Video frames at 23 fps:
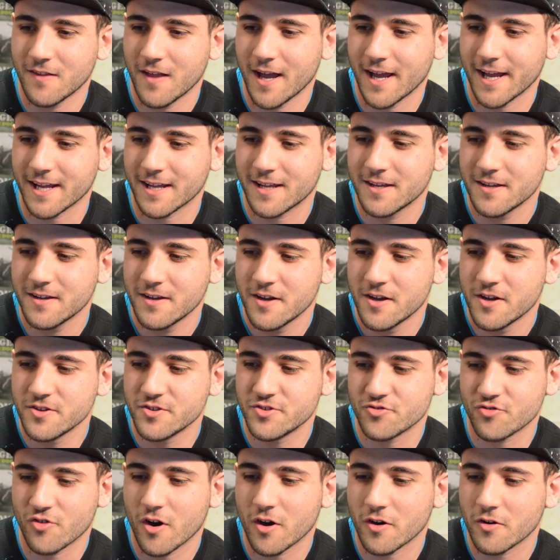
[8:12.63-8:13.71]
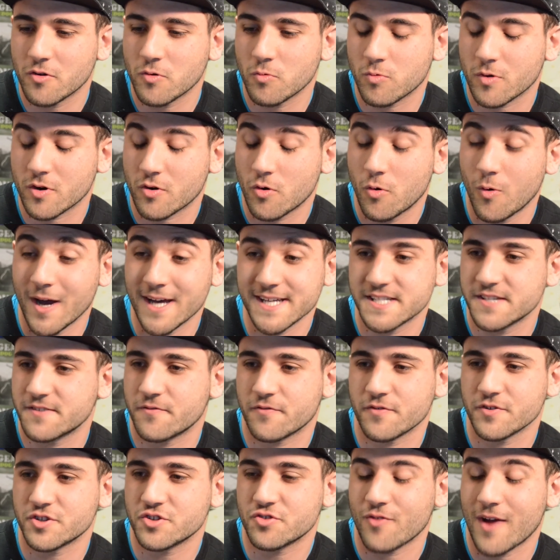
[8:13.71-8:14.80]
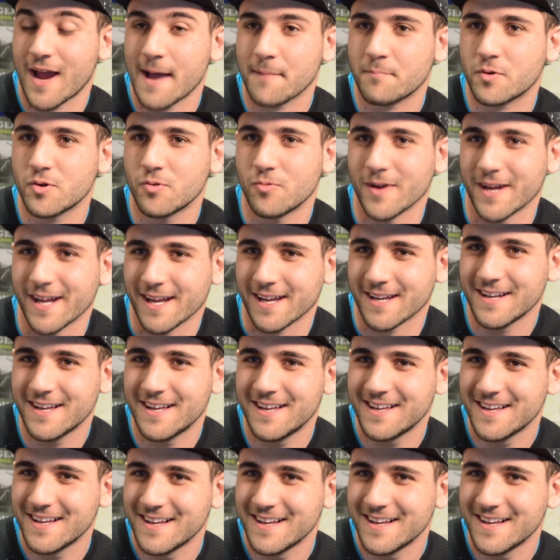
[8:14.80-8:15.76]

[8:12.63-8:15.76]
like drunk request for Trap Queen.